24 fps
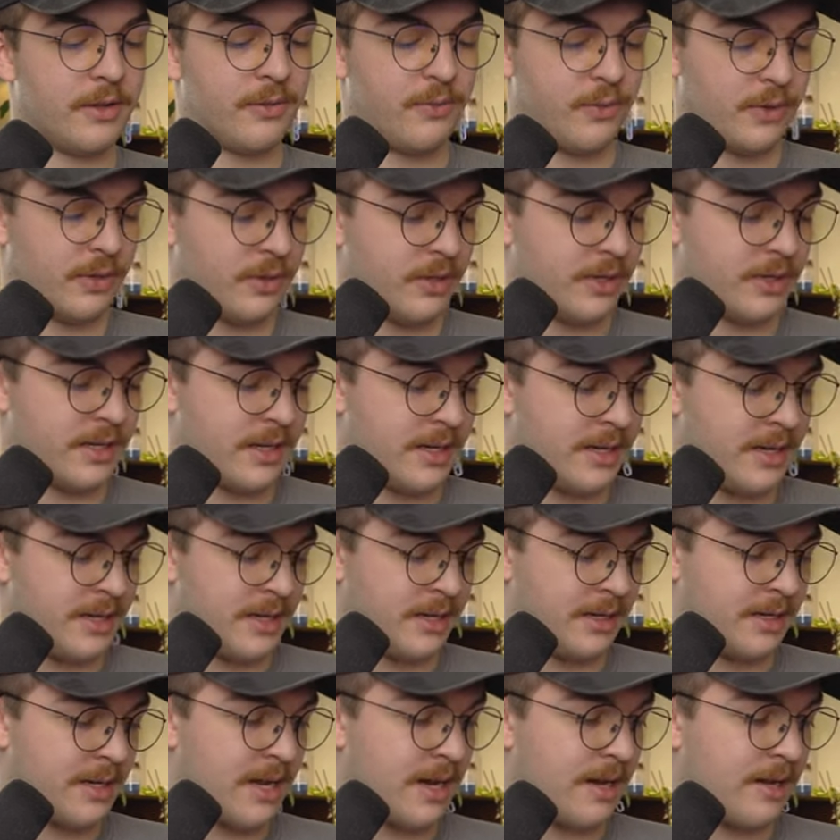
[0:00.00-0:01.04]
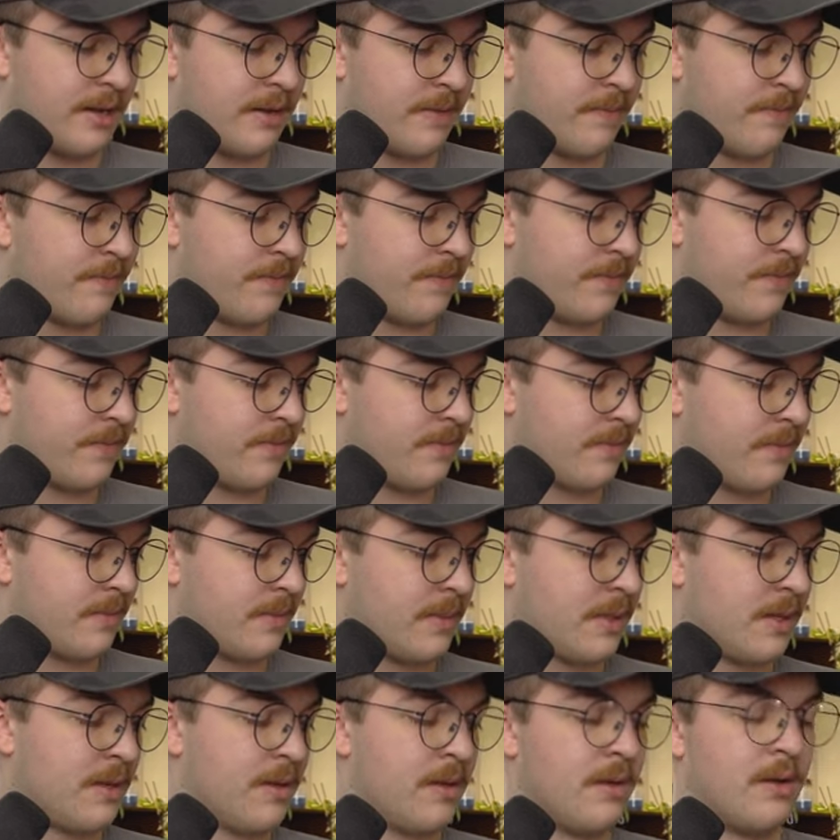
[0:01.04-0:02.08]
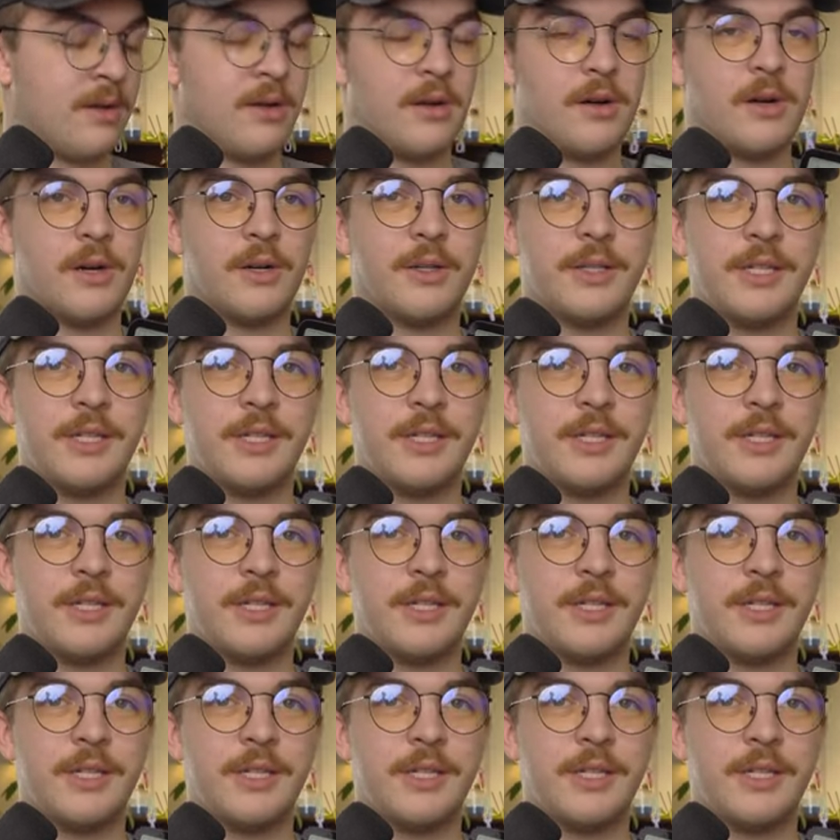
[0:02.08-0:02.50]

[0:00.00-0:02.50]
if we're looking at kind of all